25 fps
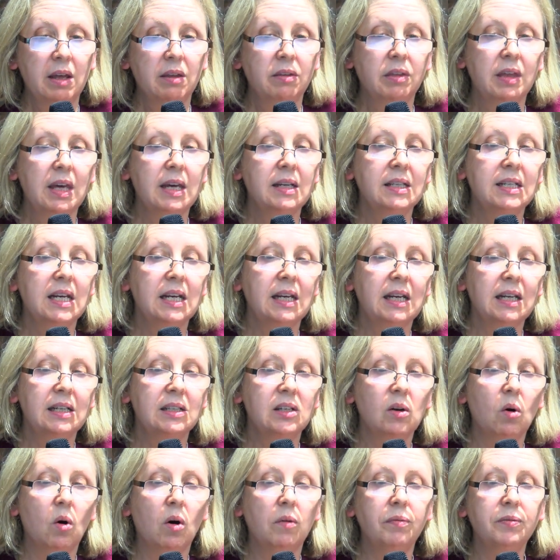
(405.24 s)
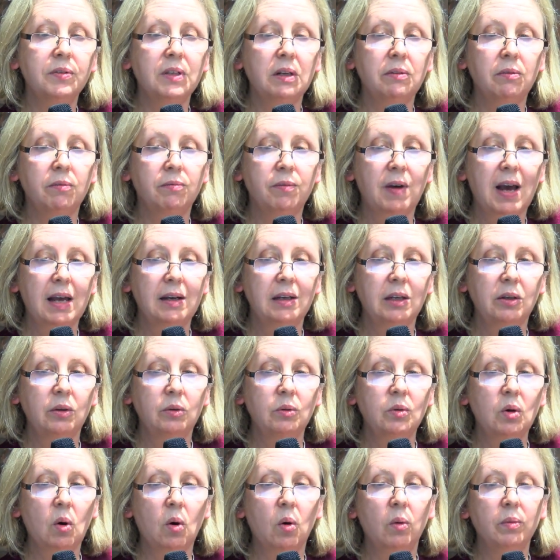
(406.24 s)
Theatre is often
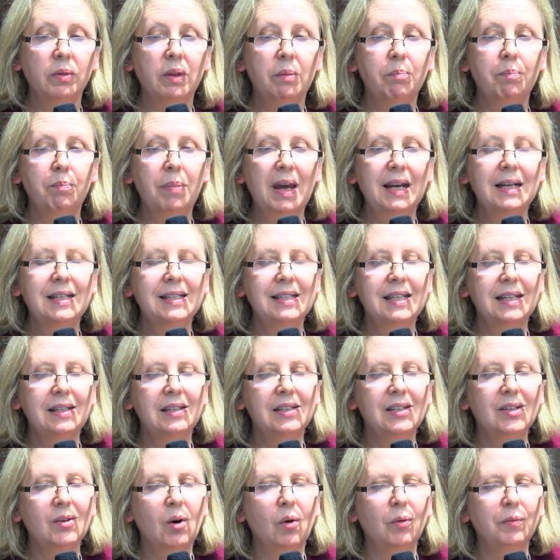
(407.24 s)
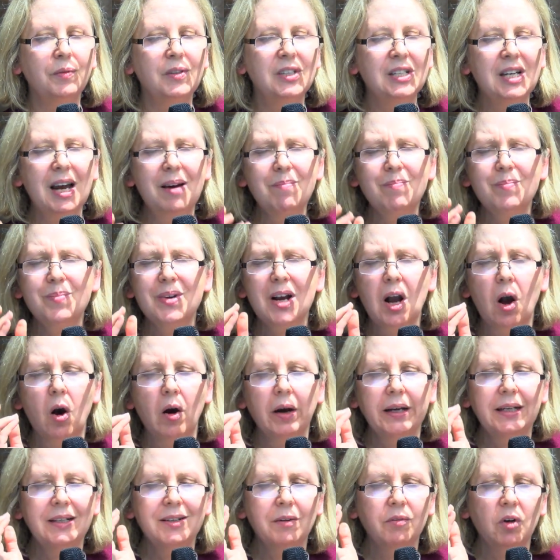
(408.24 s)
valued on the basis of some
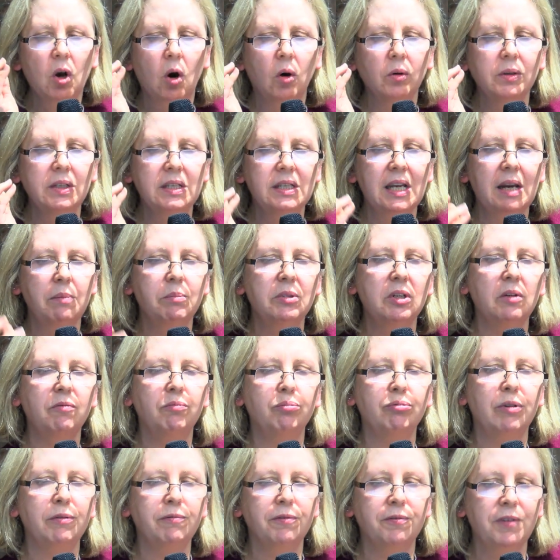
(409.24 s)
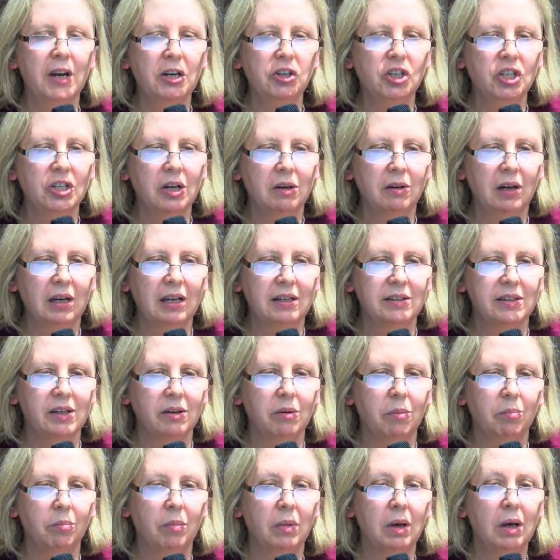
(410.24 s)
kind of concept of professionalism.
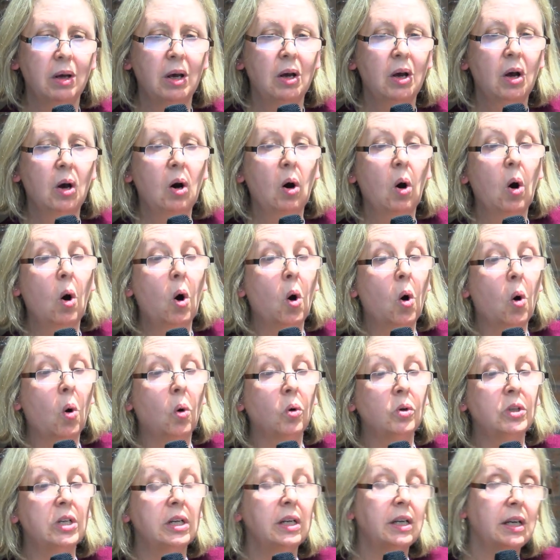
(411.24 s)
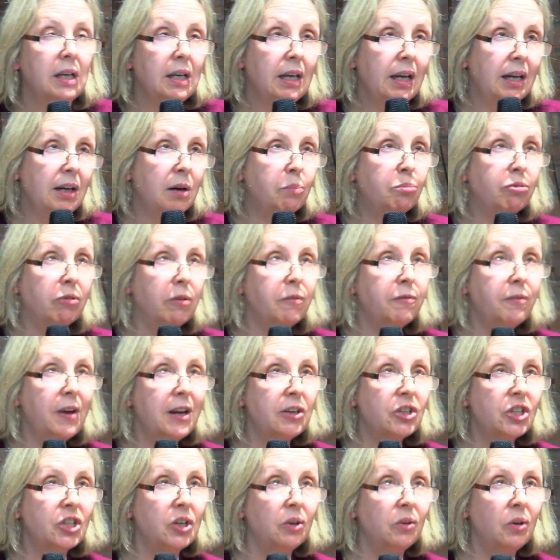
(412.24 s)
Odd in a
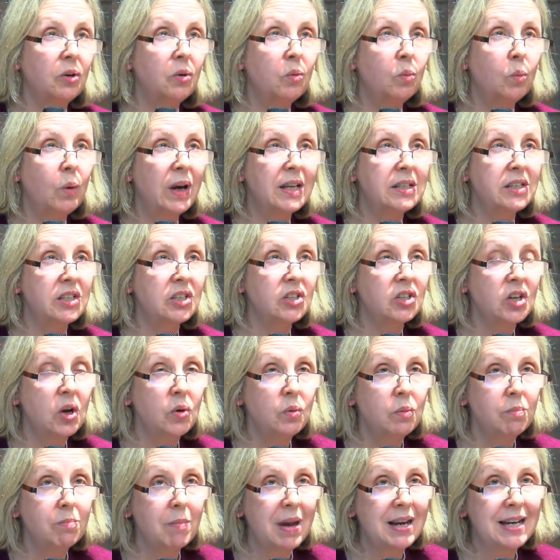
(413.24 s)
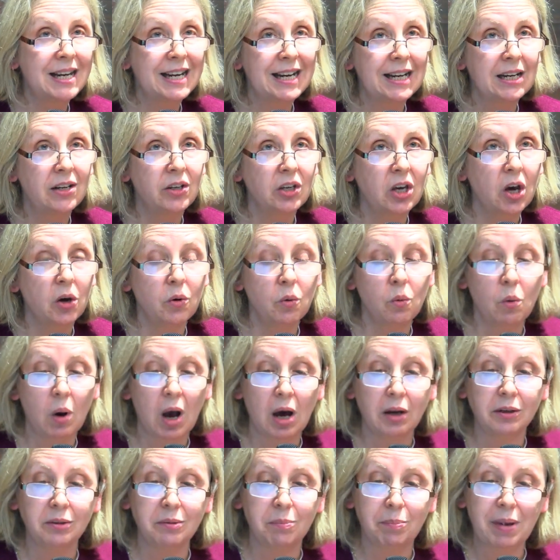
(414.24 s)
profession where so many go
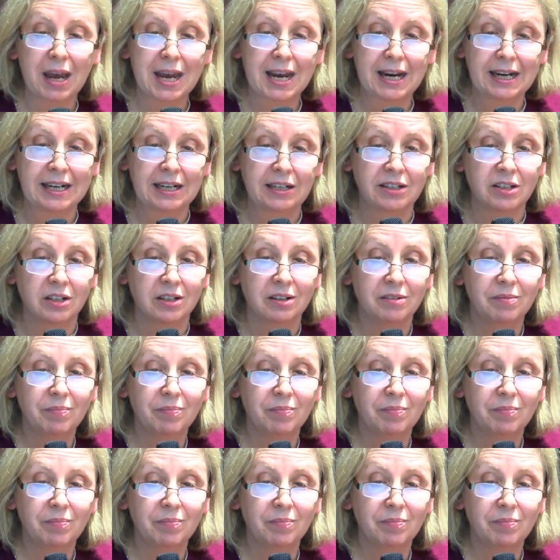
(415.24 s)
unpaid.